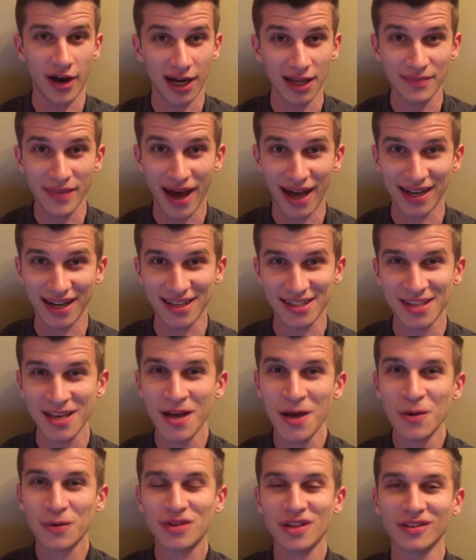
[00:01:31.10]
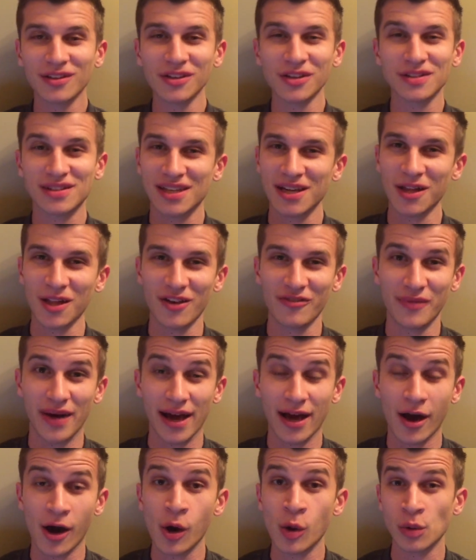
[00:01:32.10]
Friday Madness with a little deal of
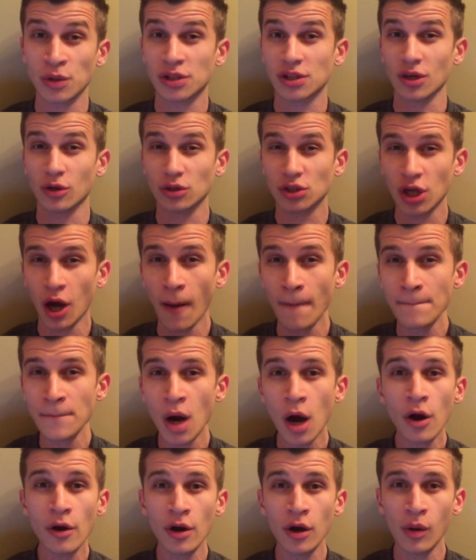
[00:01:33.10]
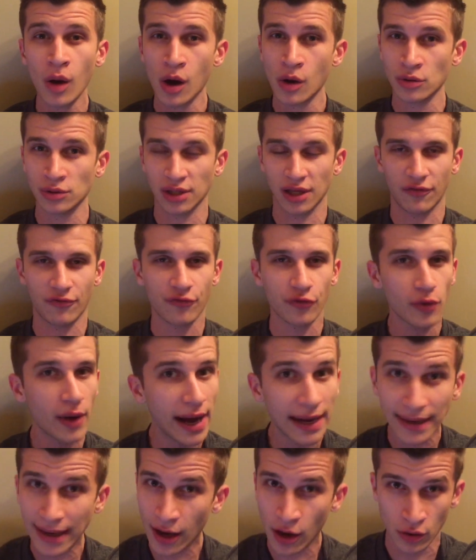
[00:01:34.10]
my own. So tomorrow only,
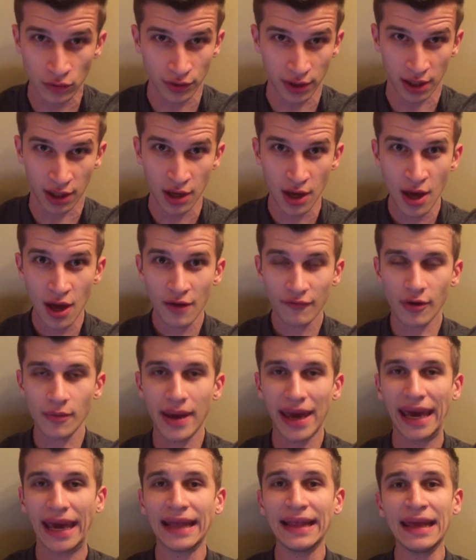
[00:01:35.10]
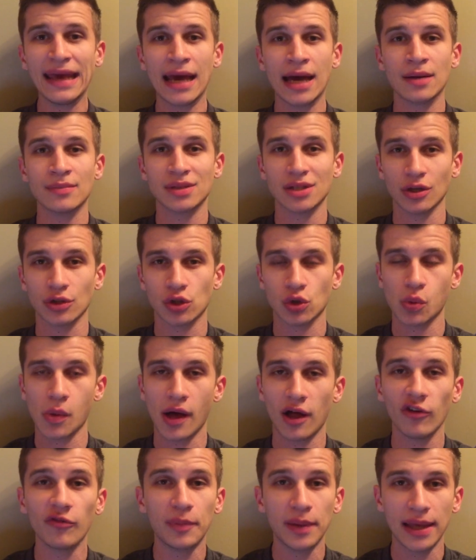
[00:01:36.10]
Friday only, from 8 a.m. till
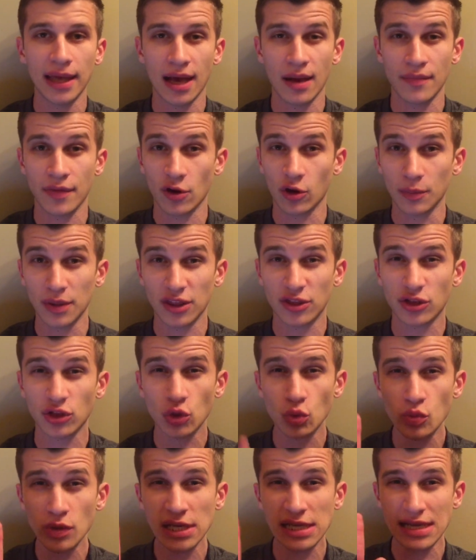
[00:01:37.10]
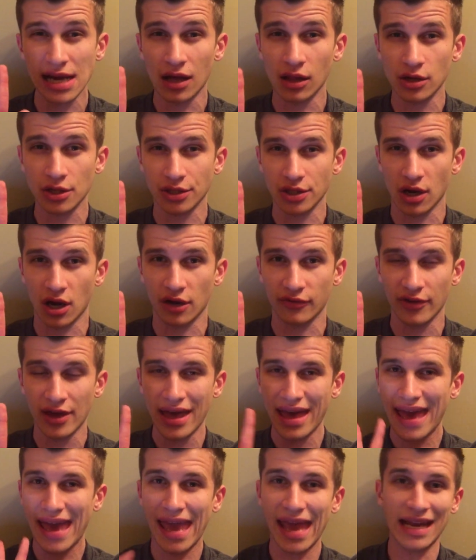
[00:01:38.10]
12 p.m., there will be $3 off
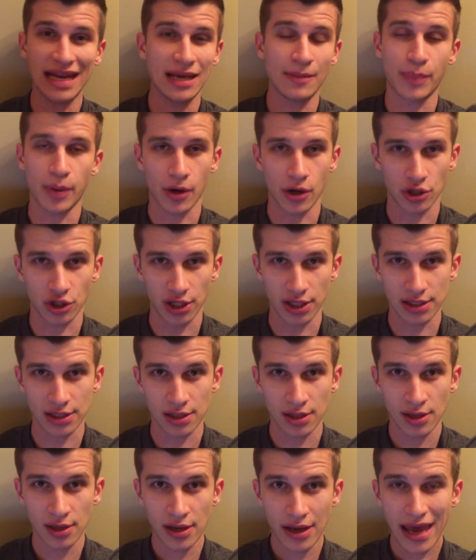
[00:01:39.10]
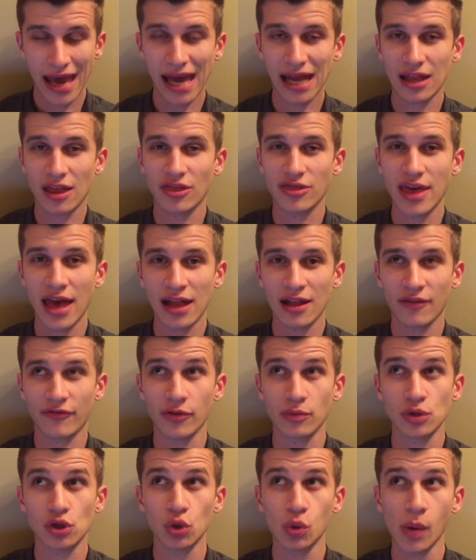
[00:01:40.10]
any purchase. And then
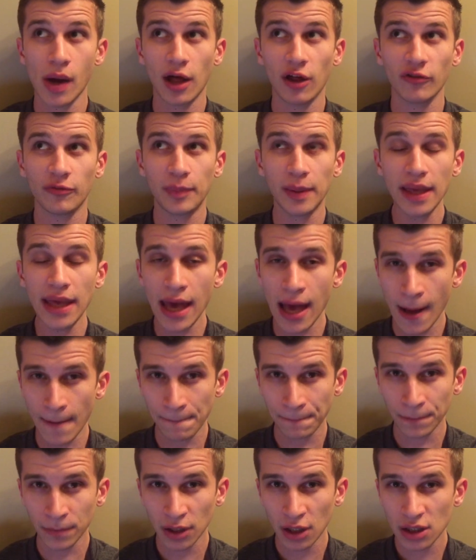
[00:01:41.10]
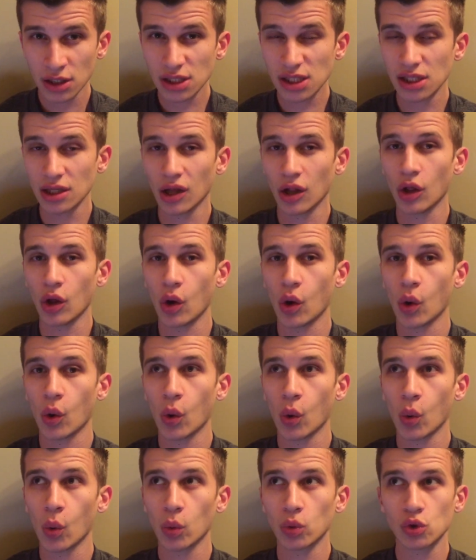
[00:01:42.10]
from 12 p.m. till
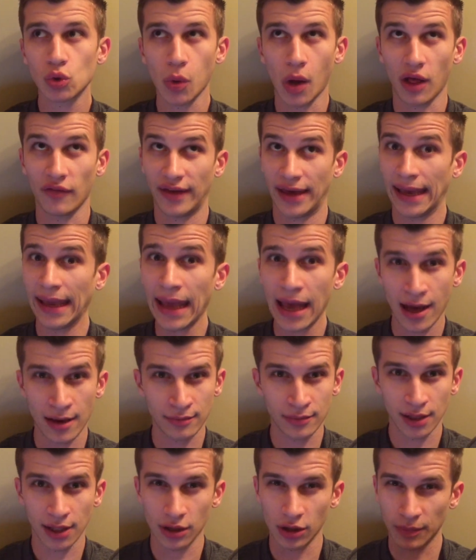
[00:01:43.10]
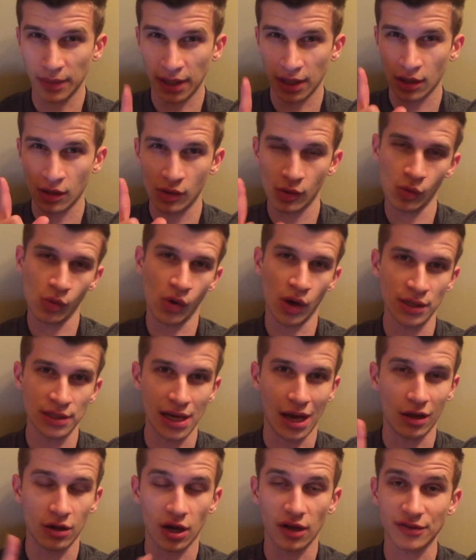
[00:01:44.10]
12 a.m., it'll be $1
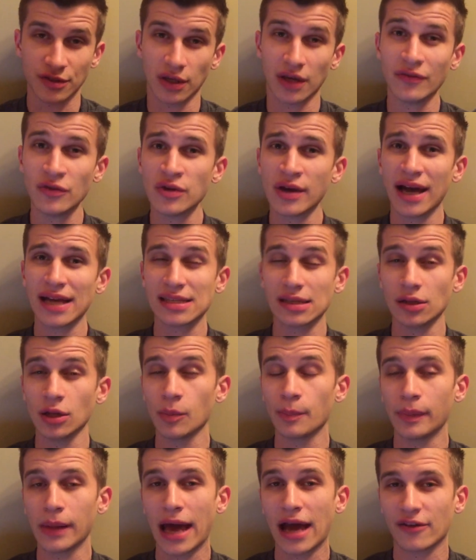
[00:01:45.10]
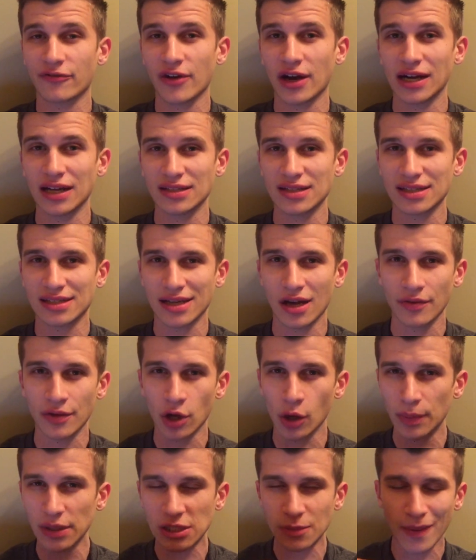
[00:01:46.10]
off. So giving you guys a little Black Friday discount. There
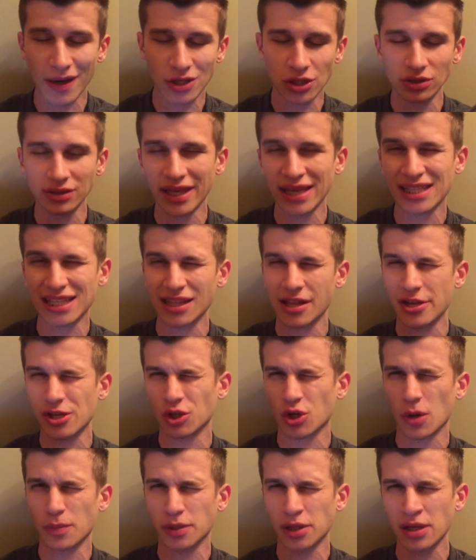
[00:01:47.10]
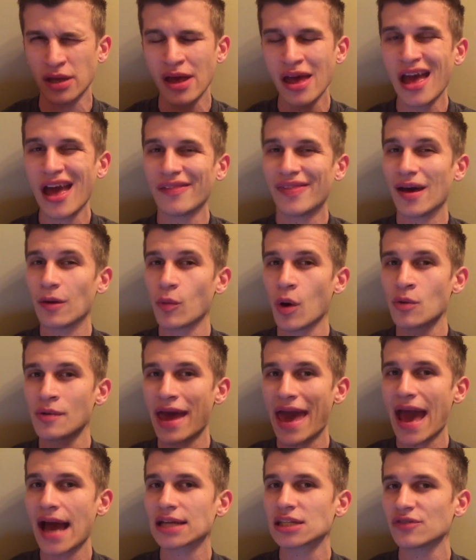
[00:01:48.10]
will be special links in the description that
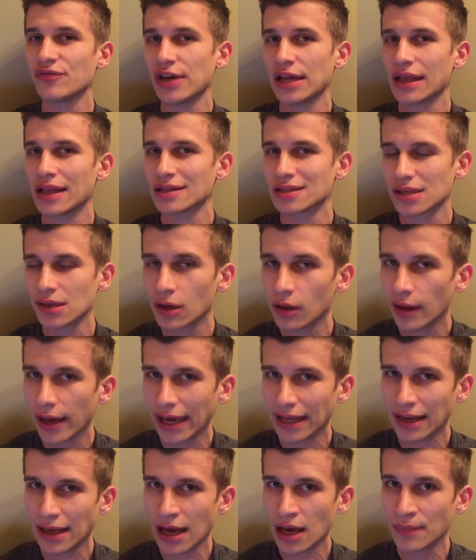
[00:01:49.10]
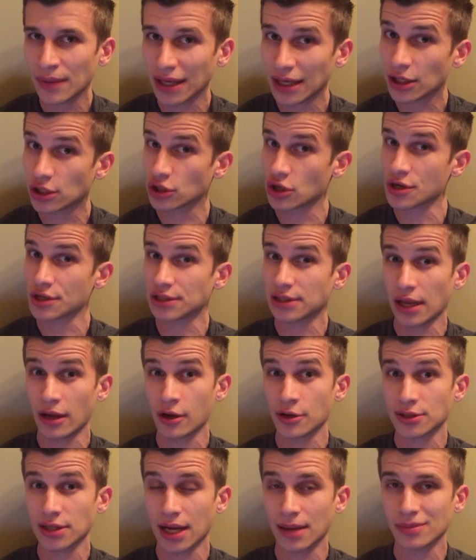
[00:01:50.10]
won't activate until 8 a.m. Eastern
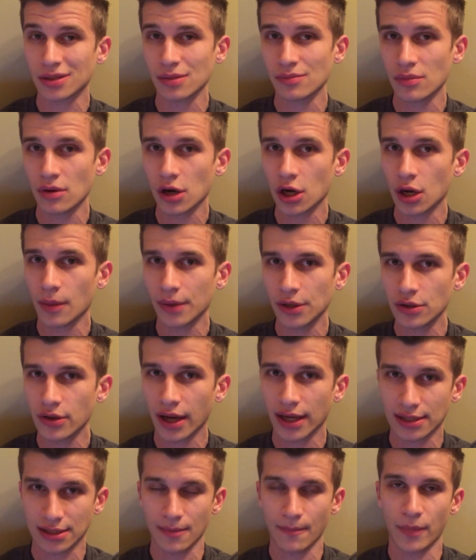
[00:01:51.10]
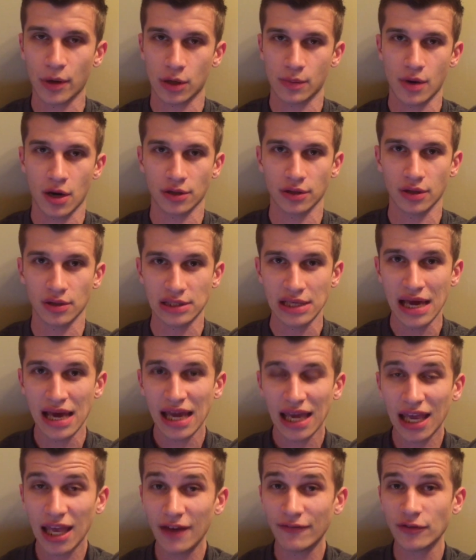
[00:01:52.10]
Standard Time tomorrow, but you guys can bookmark those
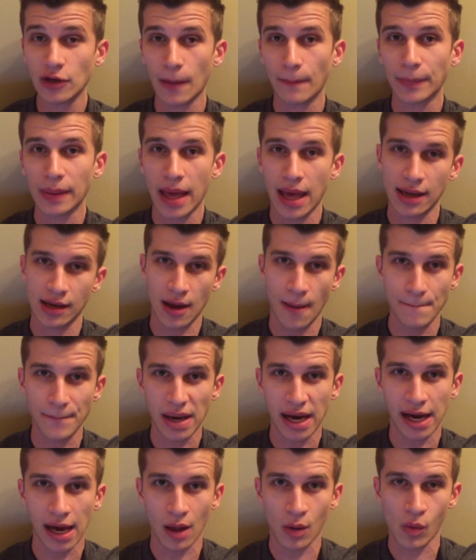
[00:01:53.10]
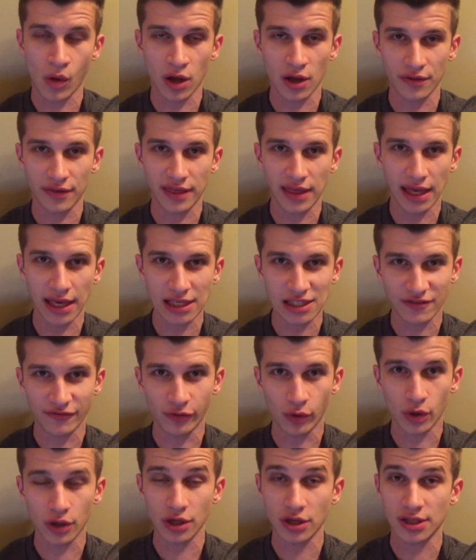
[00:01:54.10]
if you're planning on buying one of these
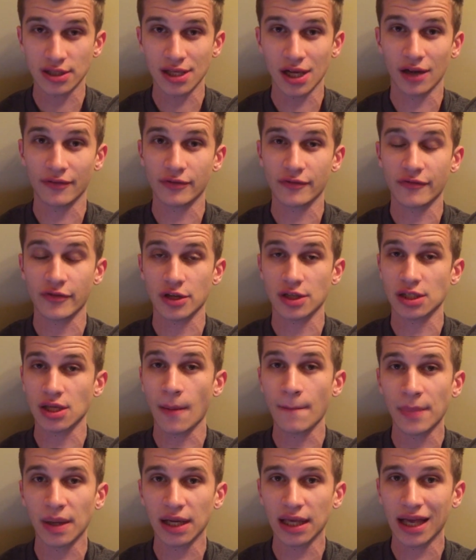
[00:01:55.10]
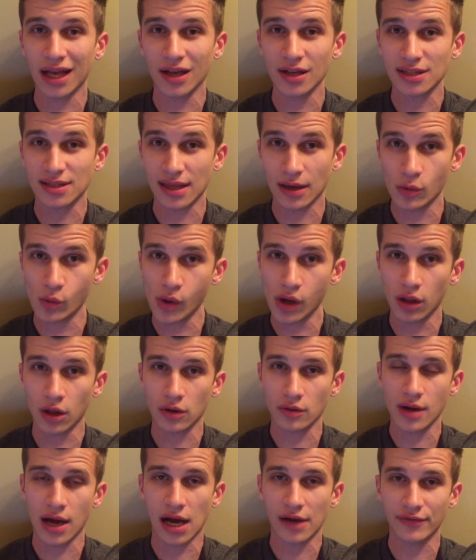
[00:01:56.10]
for yourself or for somebody else. They will
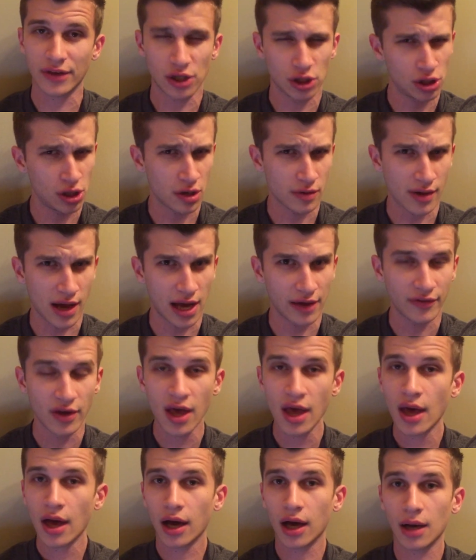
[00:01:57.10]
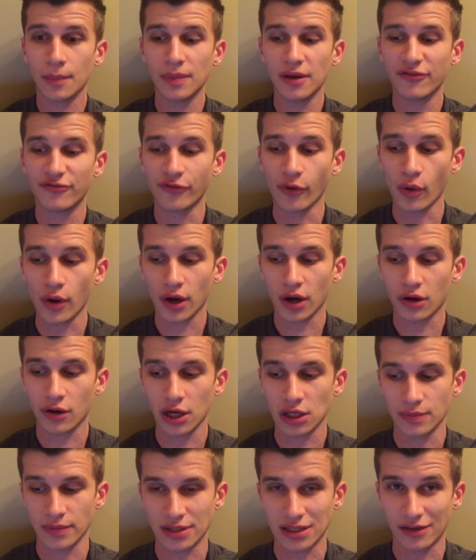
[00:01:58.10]
arrive. They should arrive uh, before
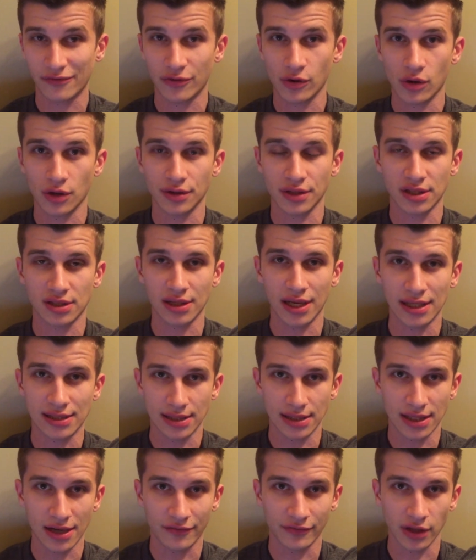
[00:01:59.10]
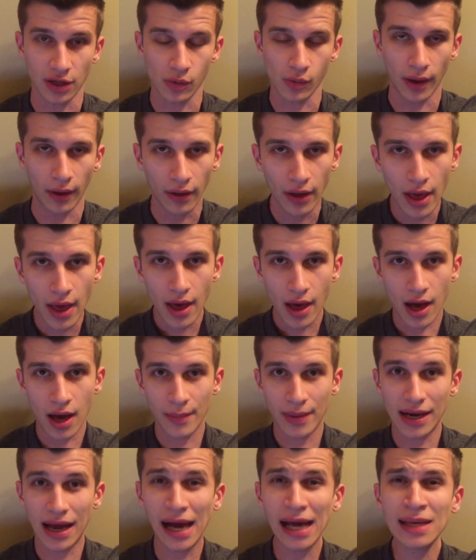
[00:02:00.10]
Christmas if you're in the States. They definitely will.
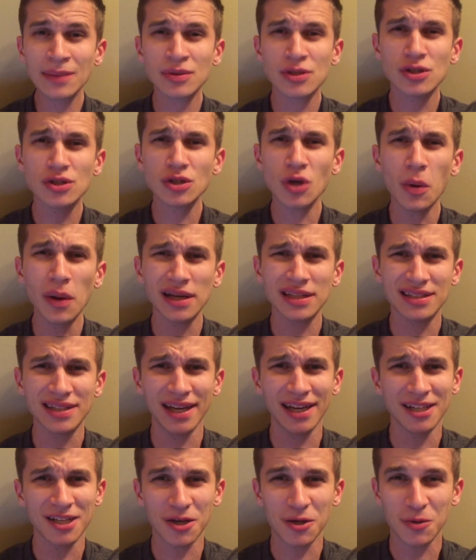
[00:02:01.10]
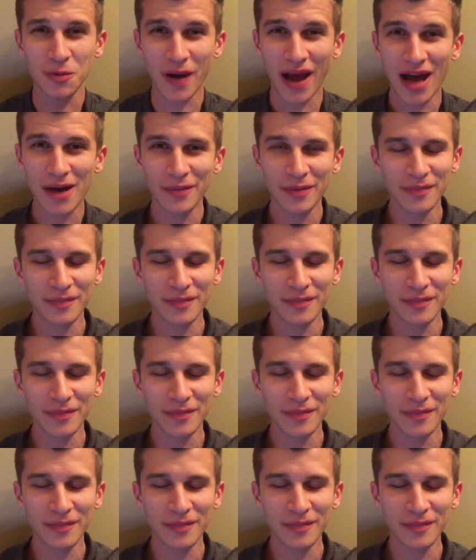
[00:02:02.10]
Um, and I am so excited to grab